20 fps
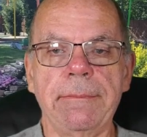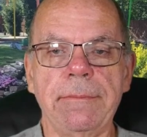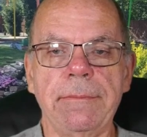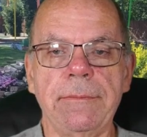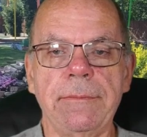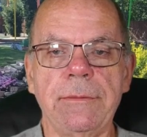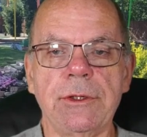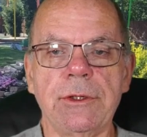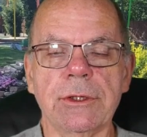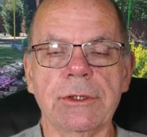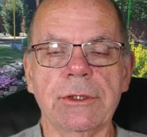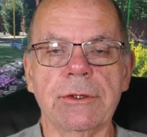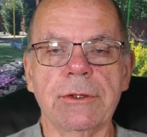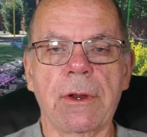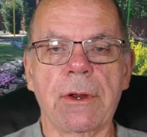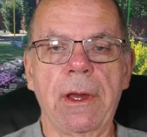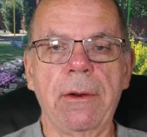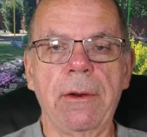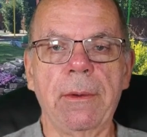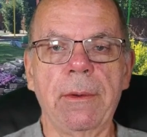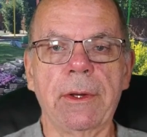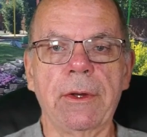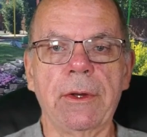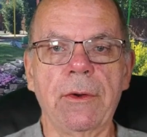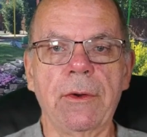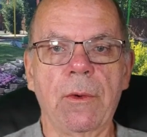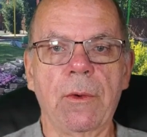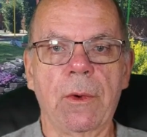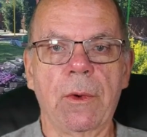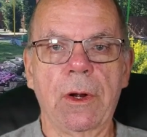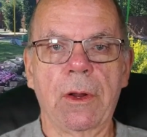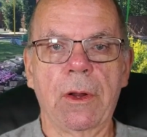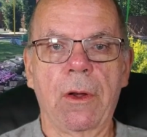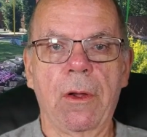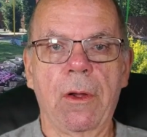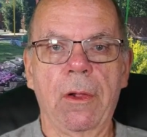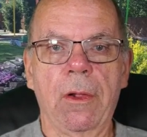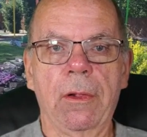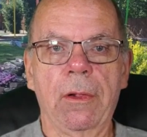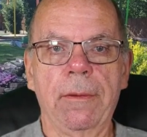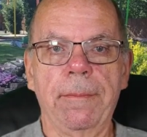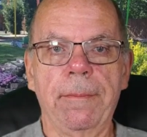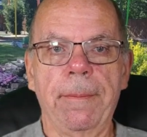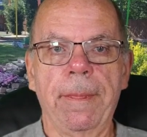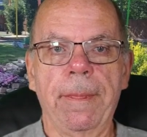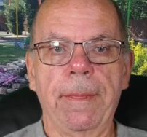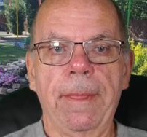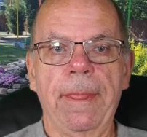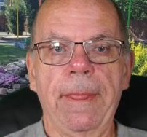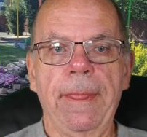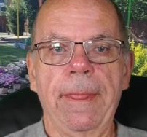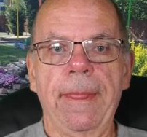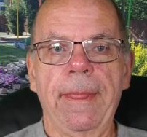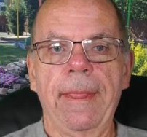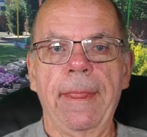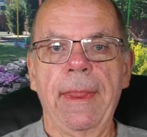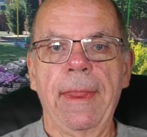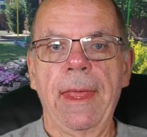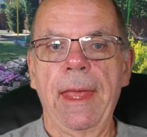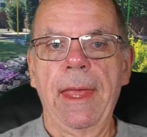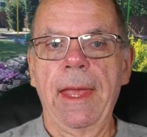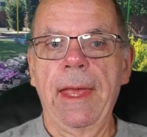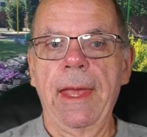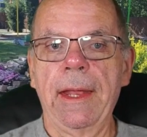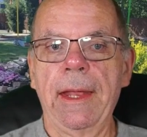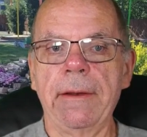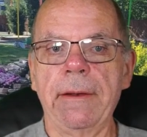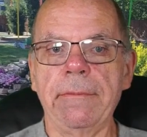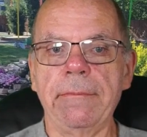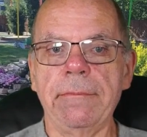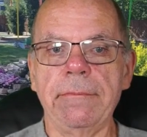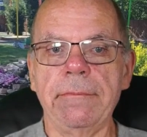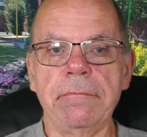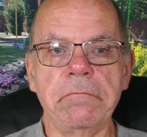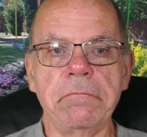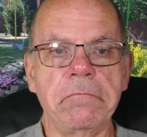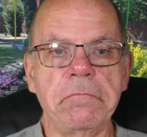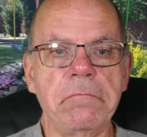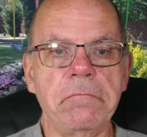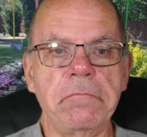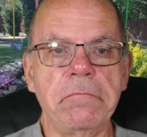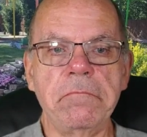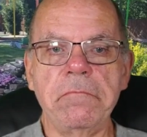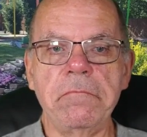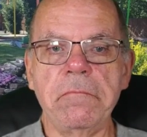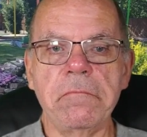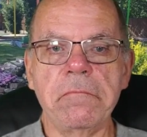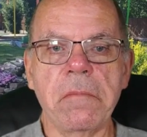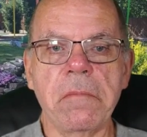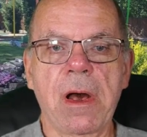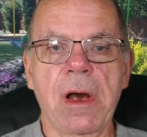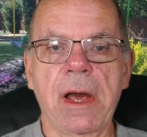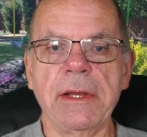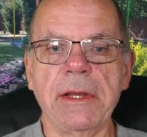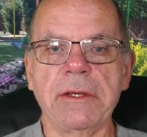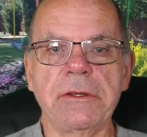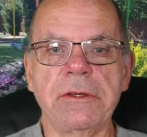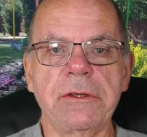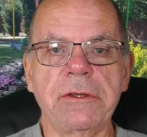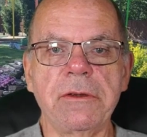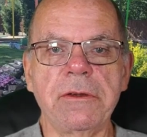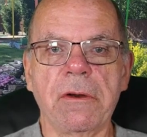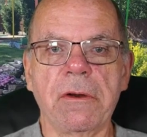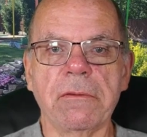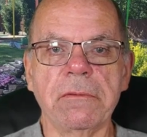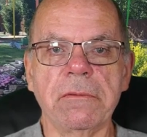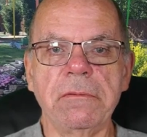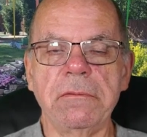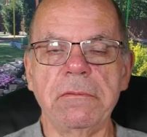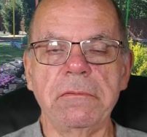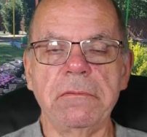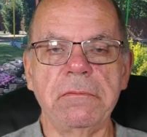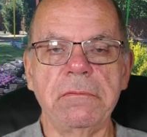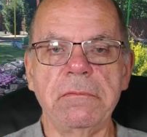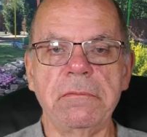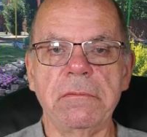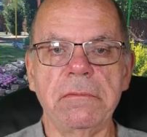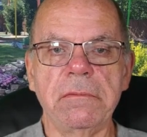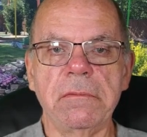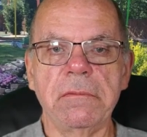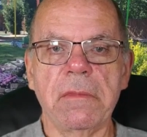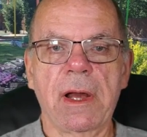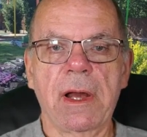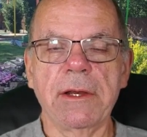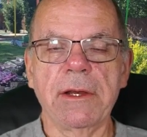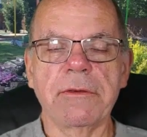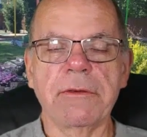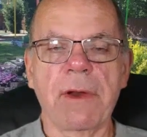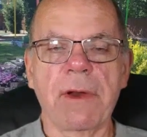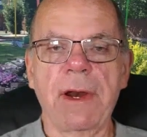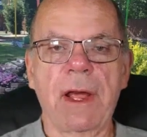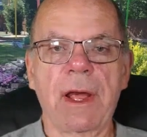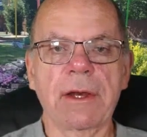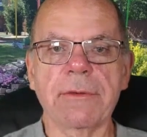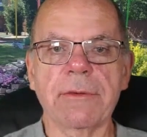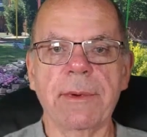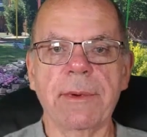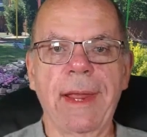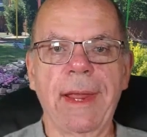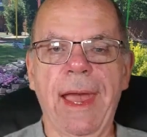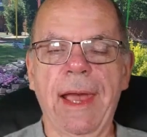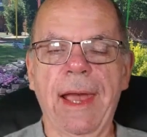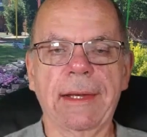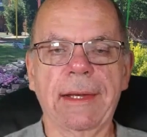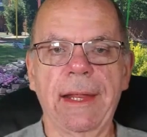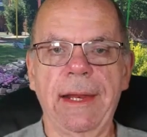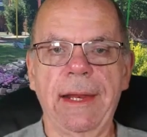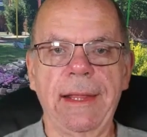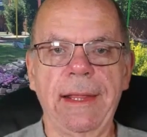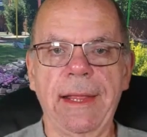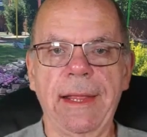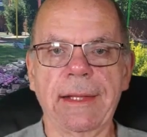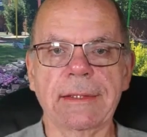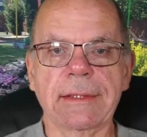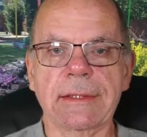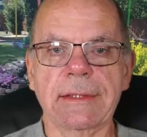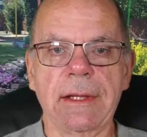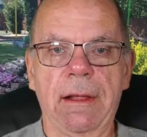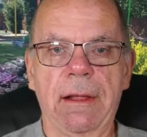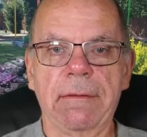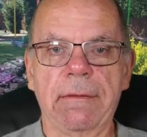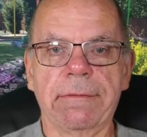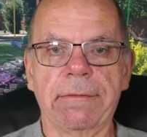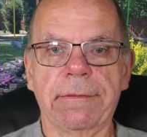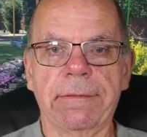just try to ignore it all. And I try not to react to any of that stuff.